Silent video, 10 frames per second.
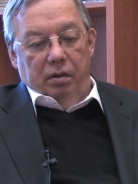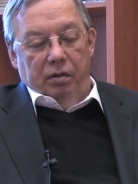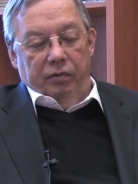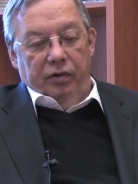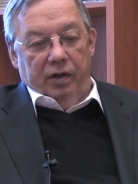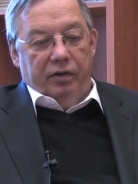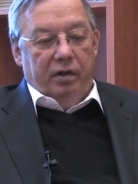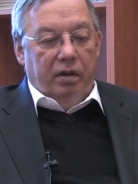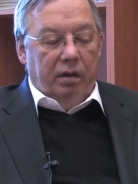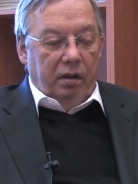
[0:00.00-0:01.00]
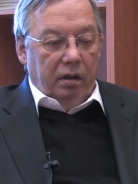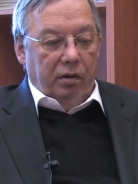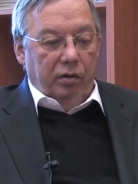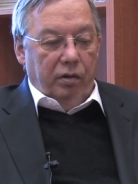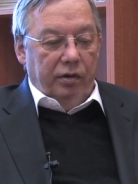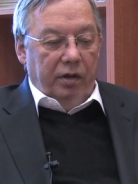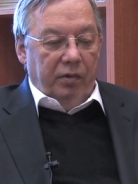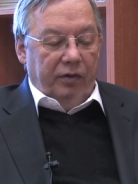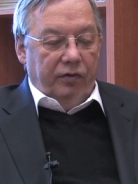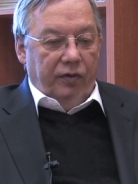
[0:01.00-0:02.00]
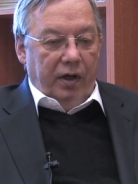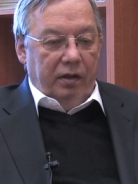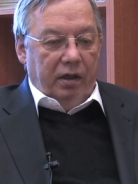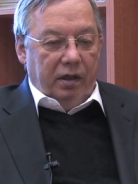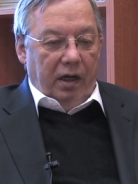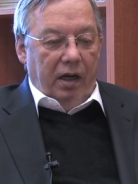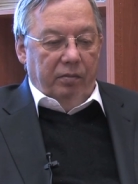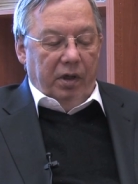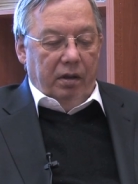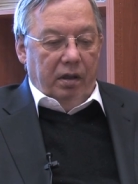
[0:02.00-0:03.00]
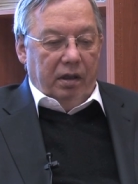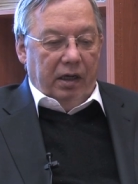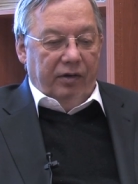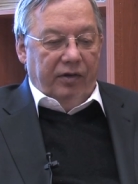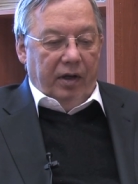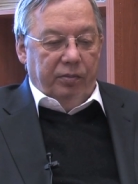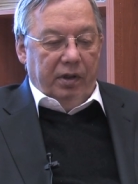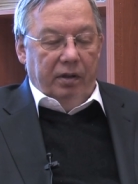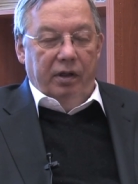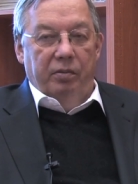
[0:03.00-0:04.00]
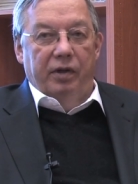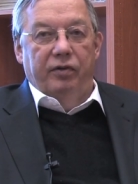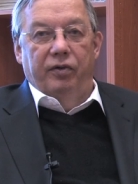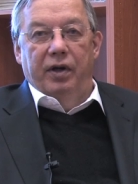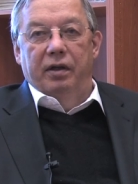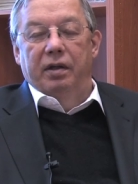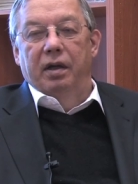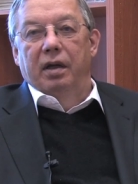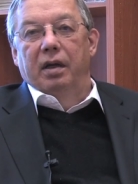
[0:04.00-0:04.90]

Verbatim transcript: We first demonstrate claim concept and demonstrate